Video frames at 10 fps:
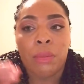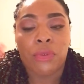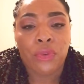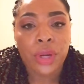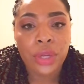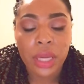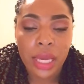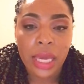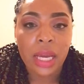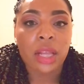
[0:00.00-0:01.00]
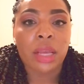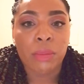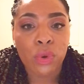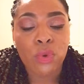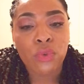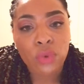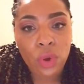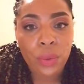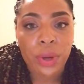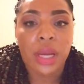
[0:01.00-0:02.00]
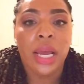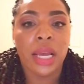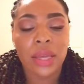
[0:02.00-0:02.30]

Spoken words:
Before you can heal and move forward,